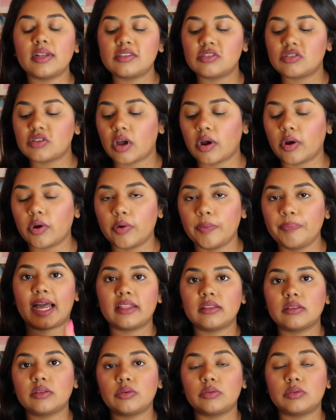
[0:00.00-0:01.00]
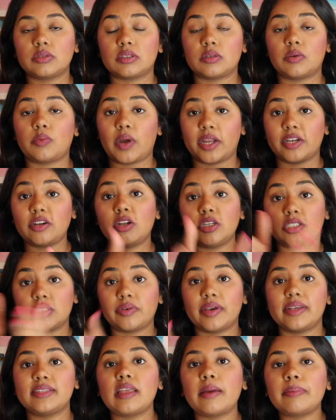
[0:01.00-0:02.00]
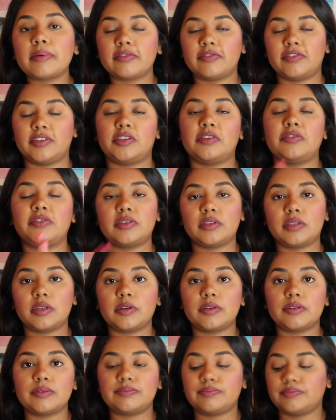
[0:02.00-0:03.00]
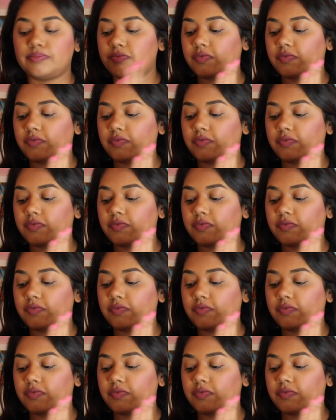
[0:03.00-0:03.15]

So I thought, why not do a separate video for the